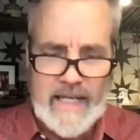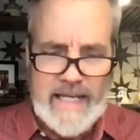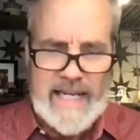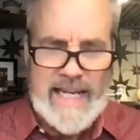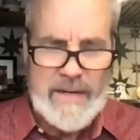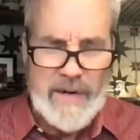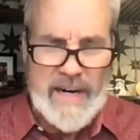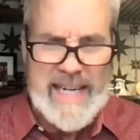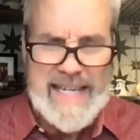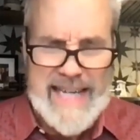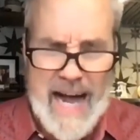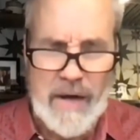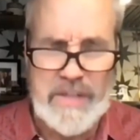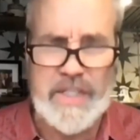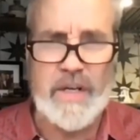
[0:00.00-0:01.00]
He right
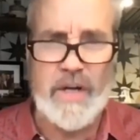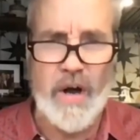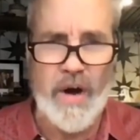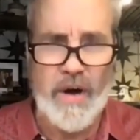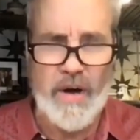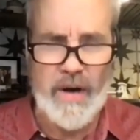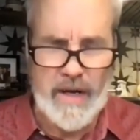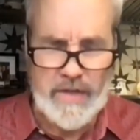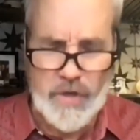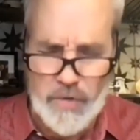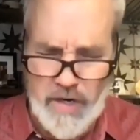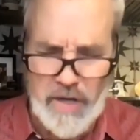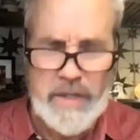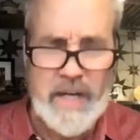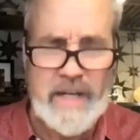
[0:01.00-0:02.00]
now is in, in
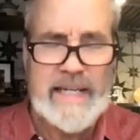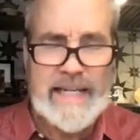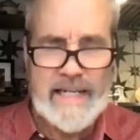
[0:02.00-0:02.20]
critical